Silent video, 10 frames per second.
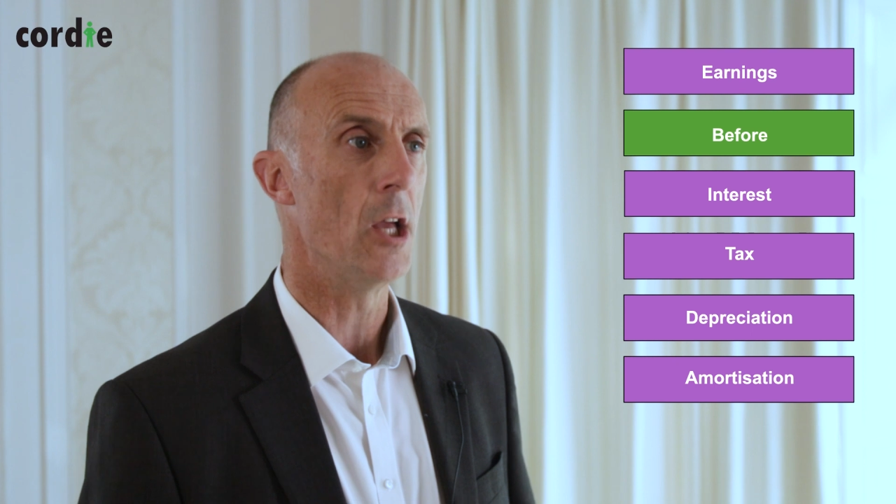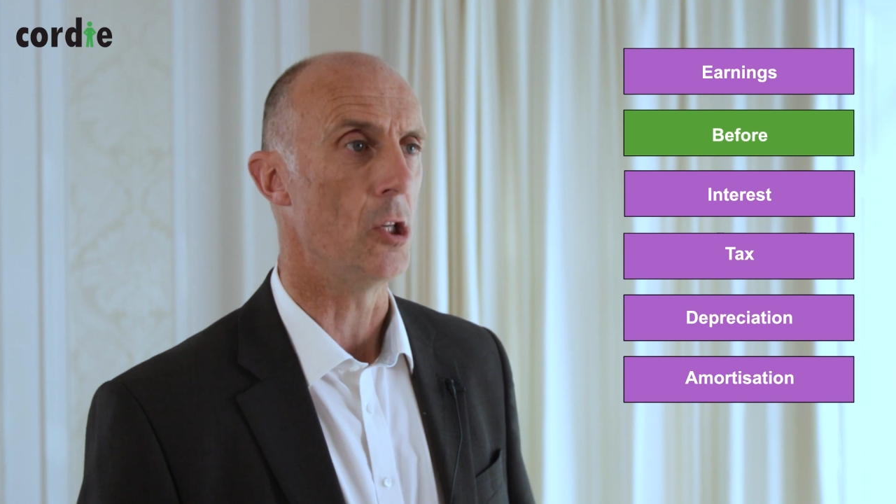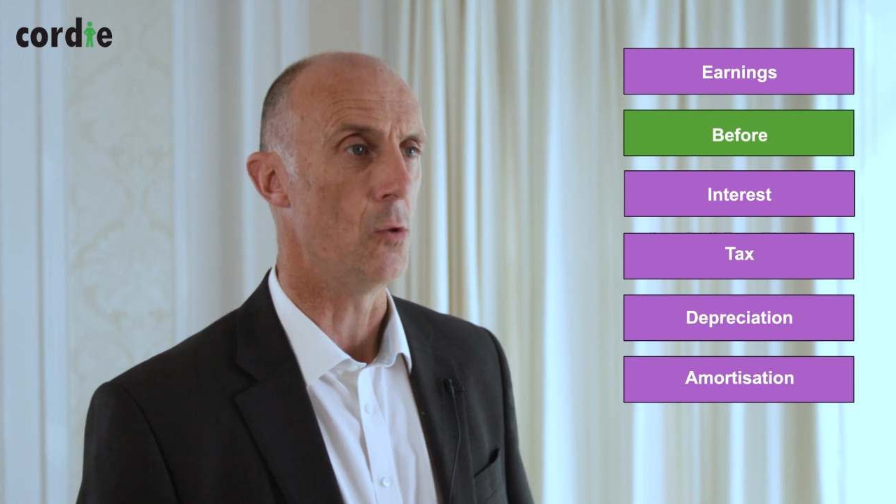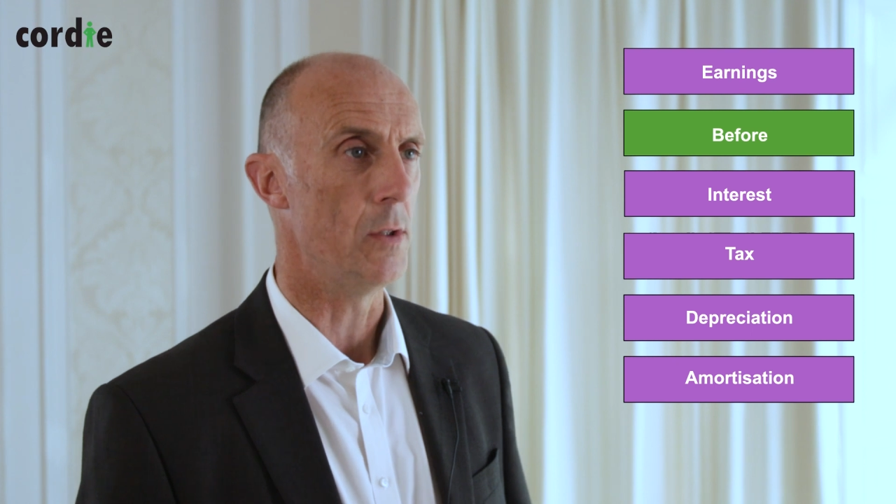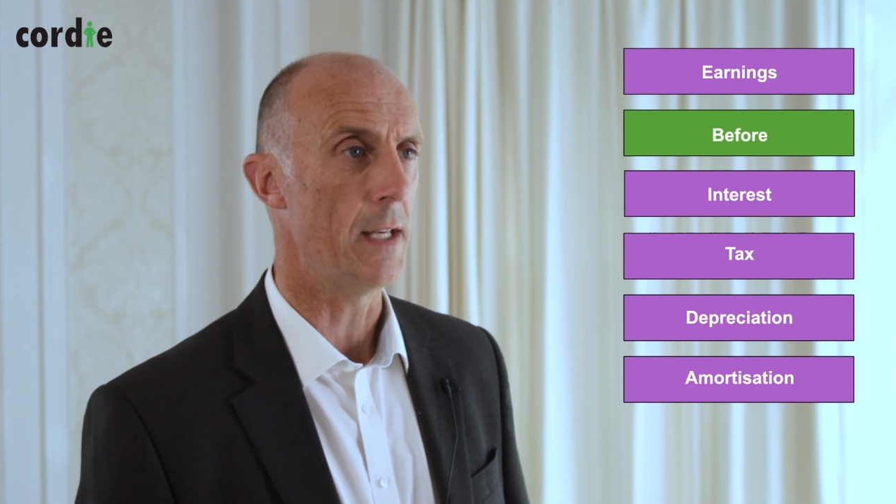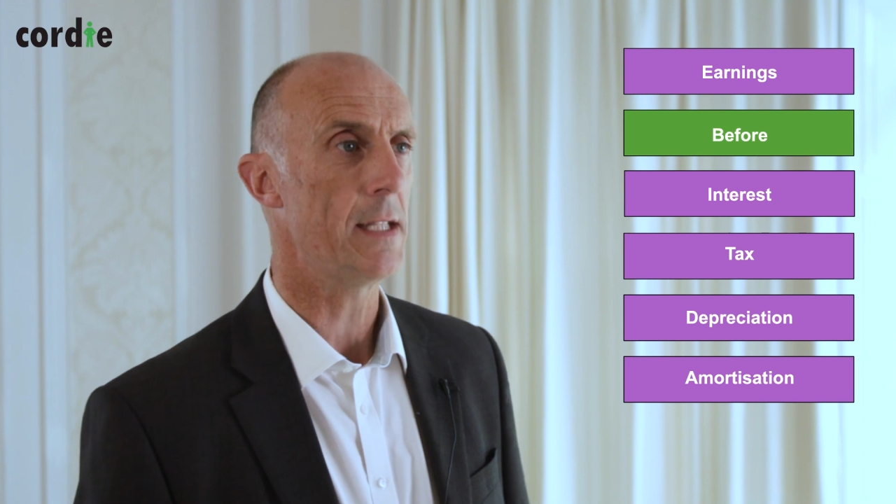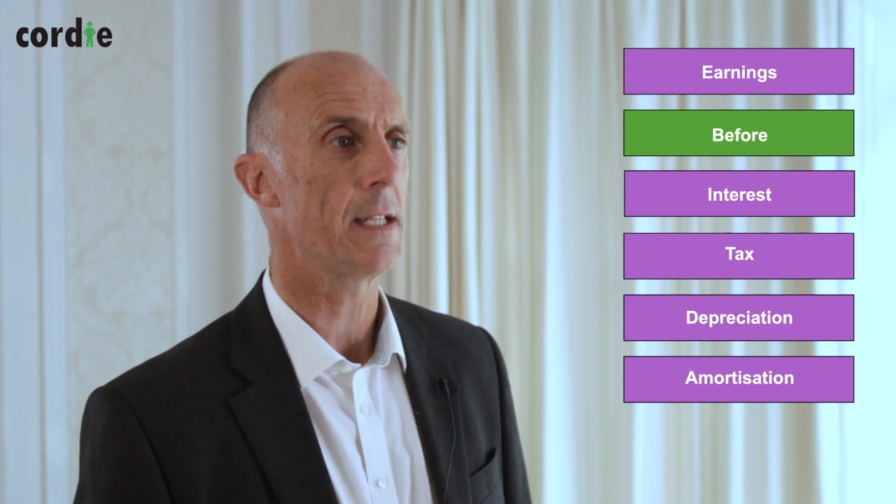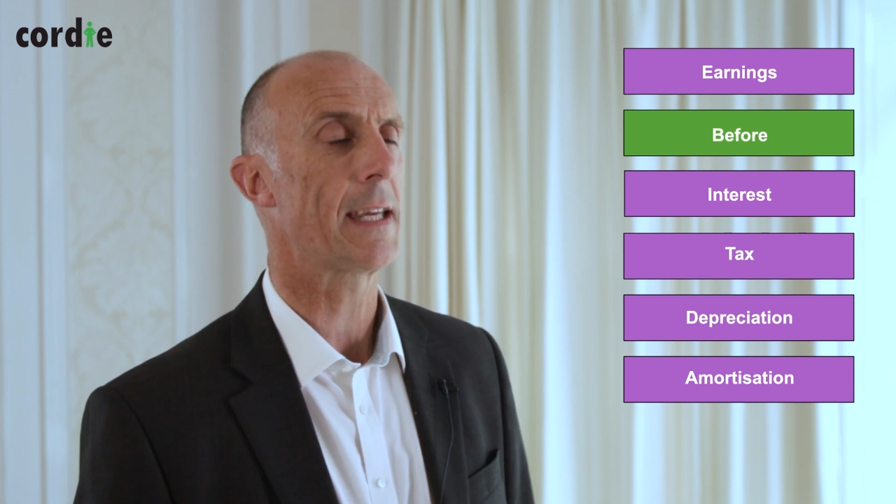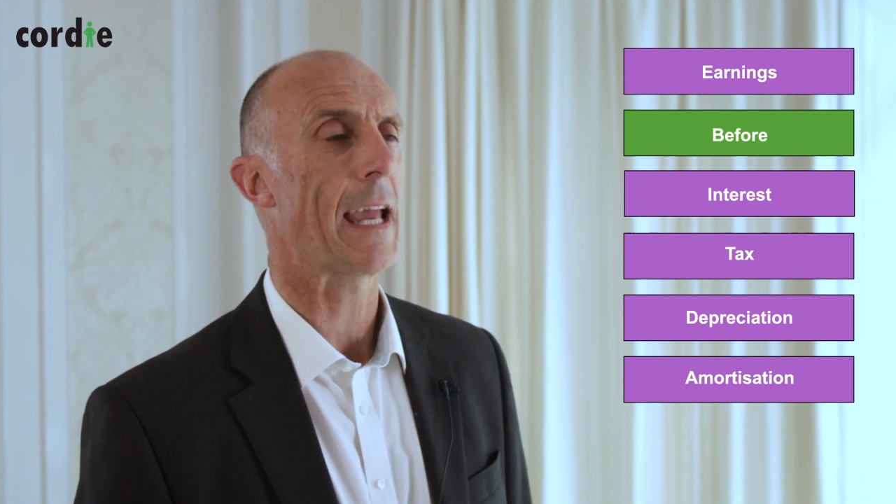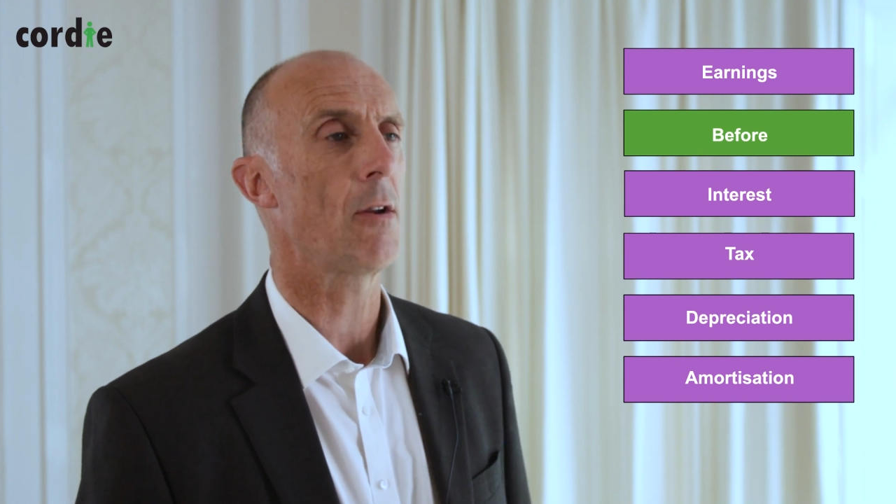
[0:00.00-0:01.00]
you need to
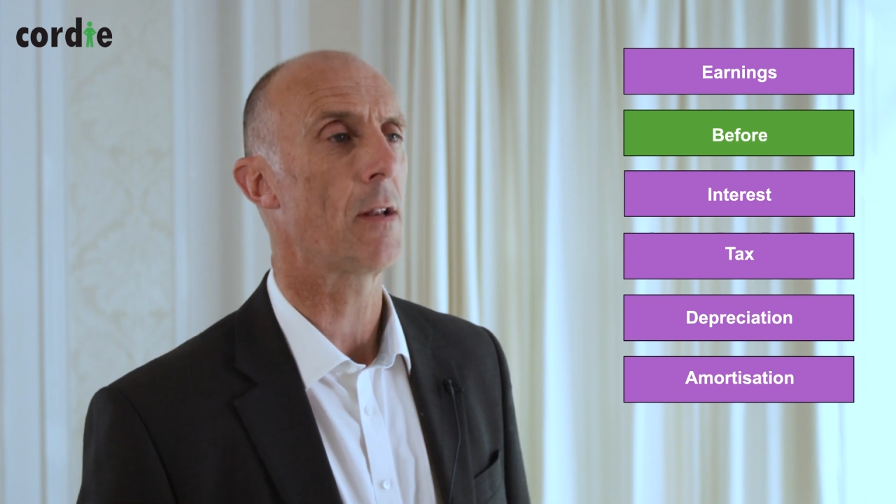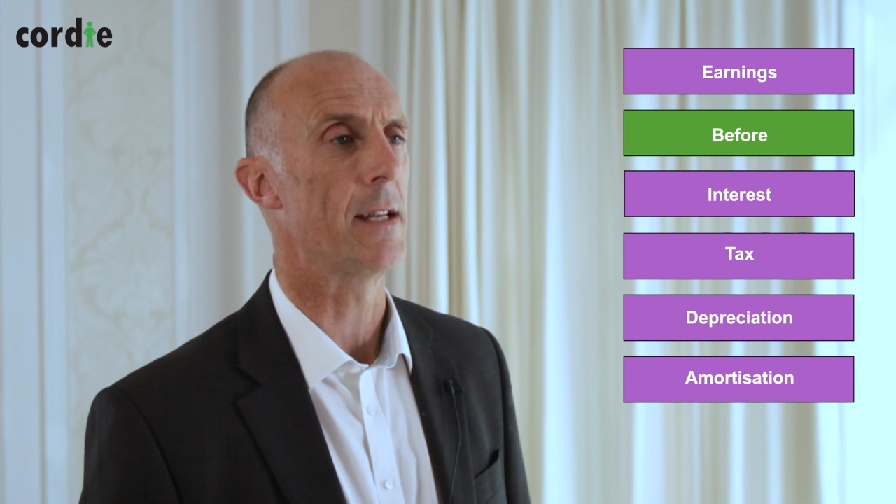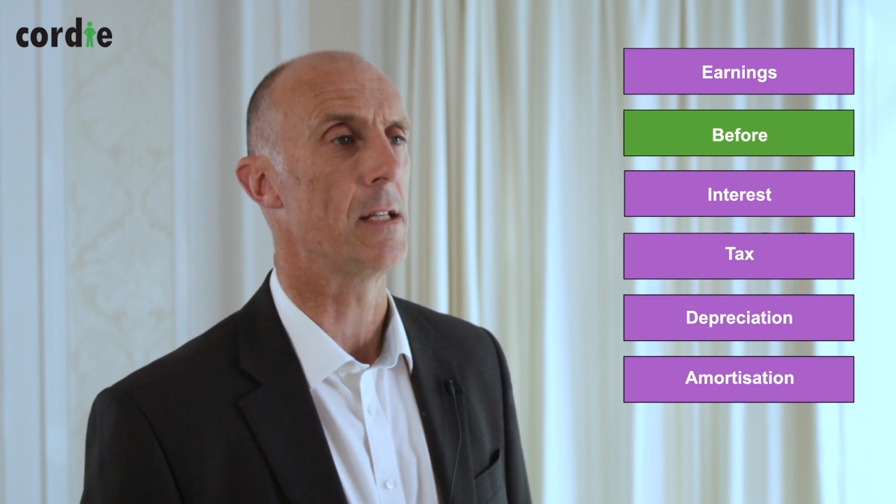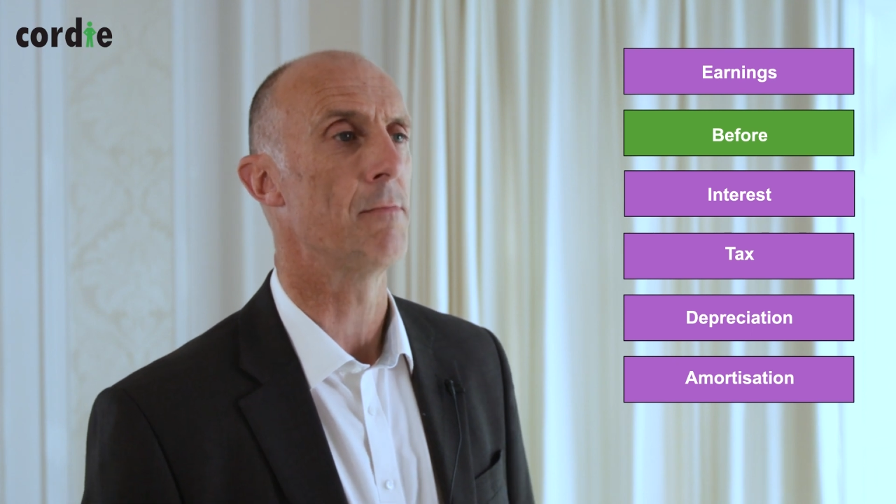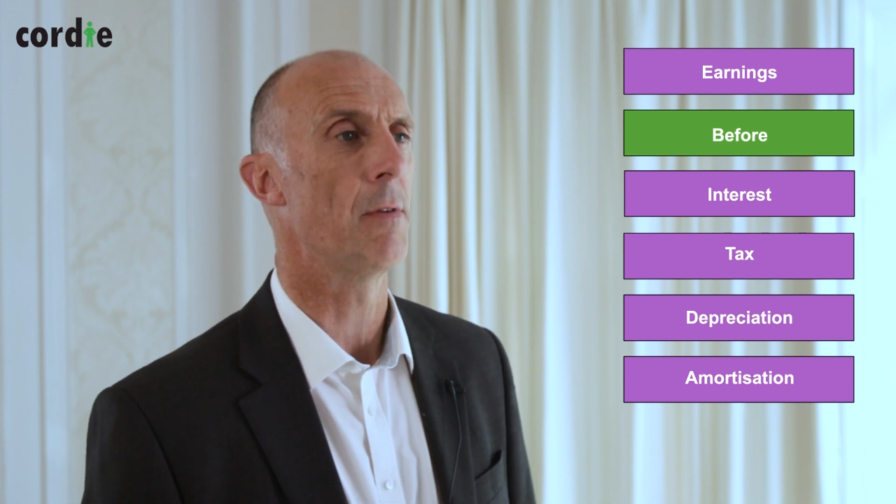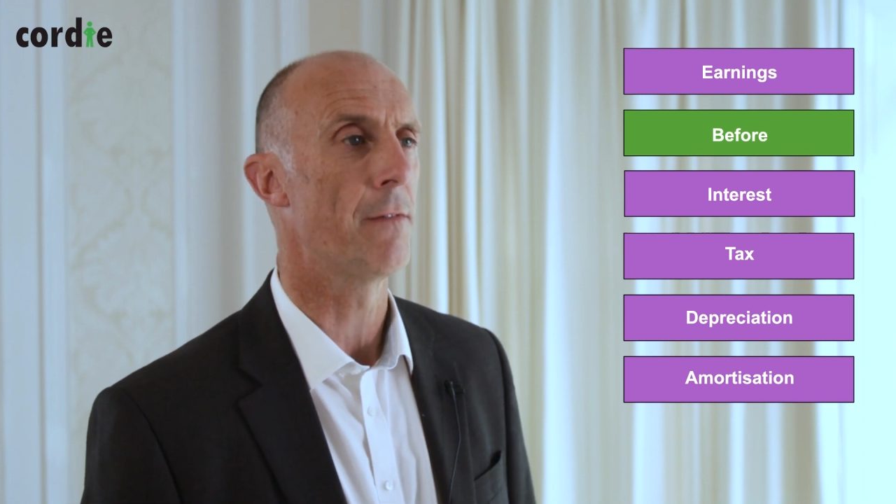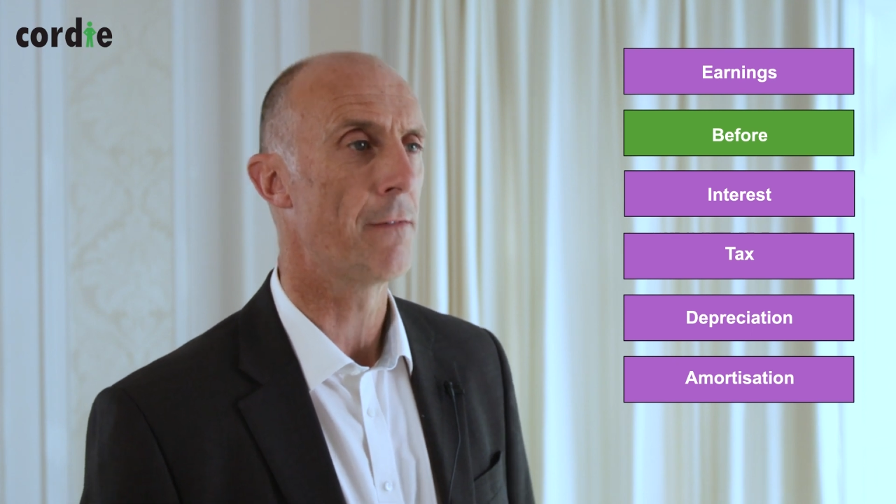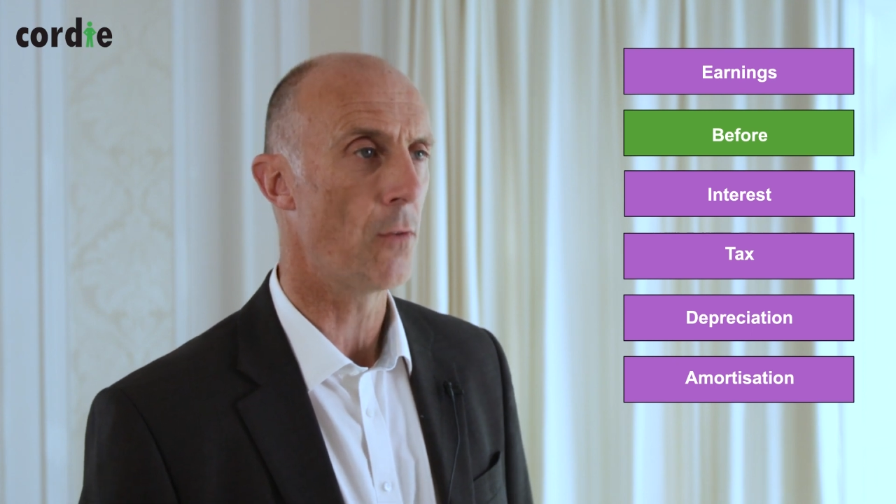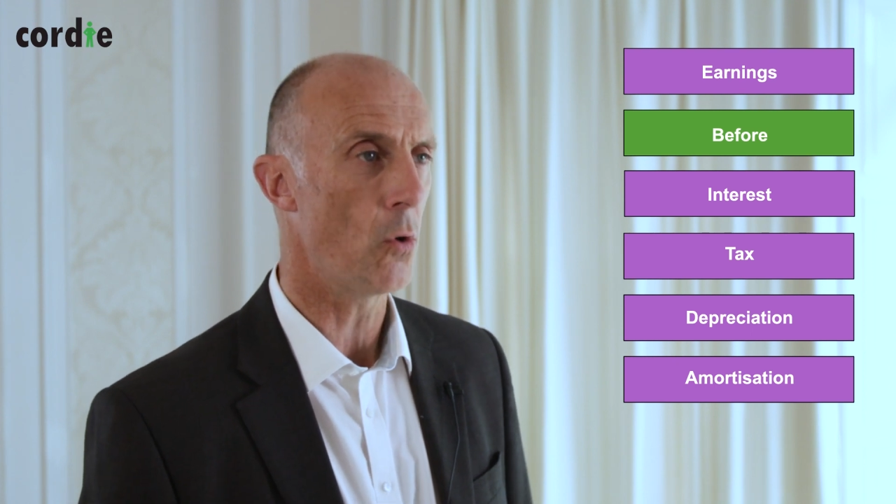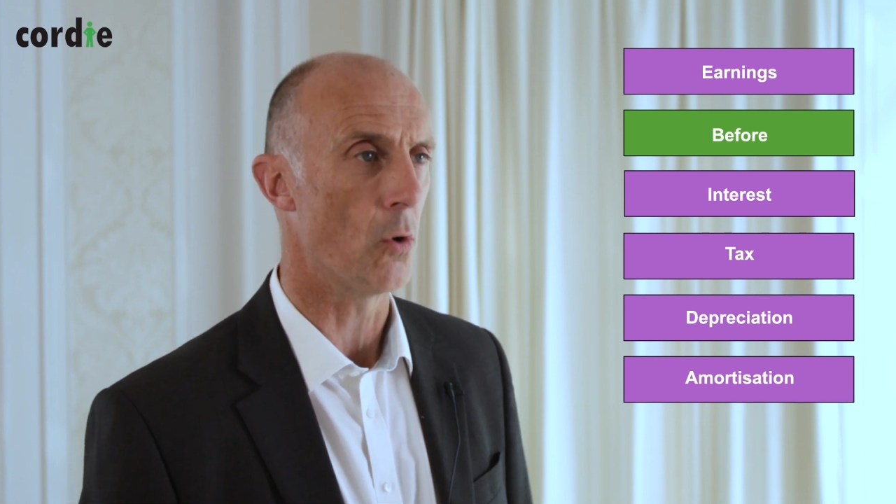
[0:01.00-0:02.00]
calculate it
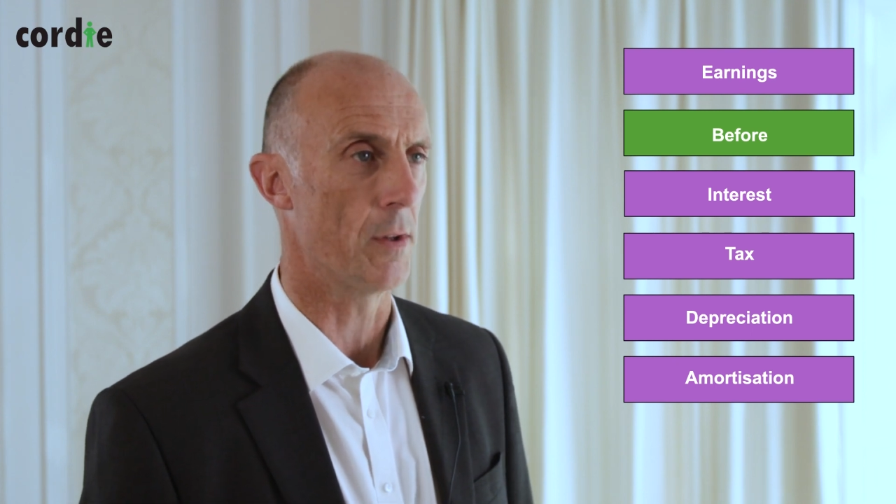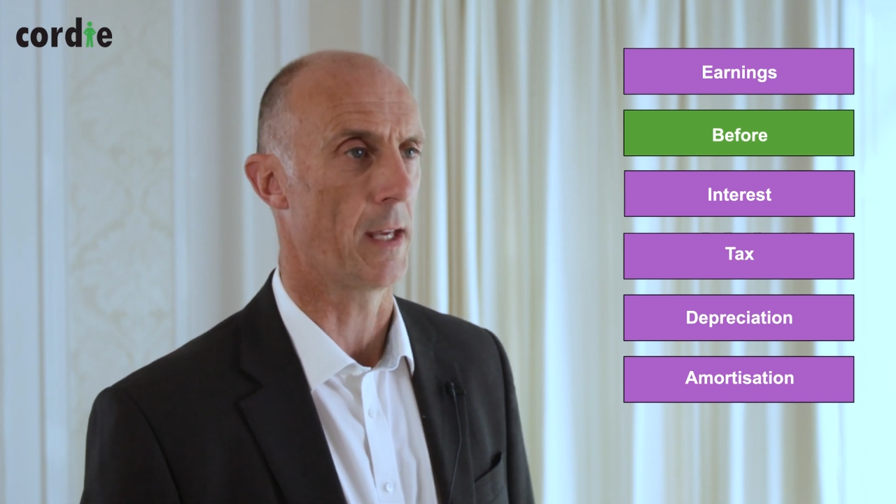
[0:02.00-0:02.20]
before the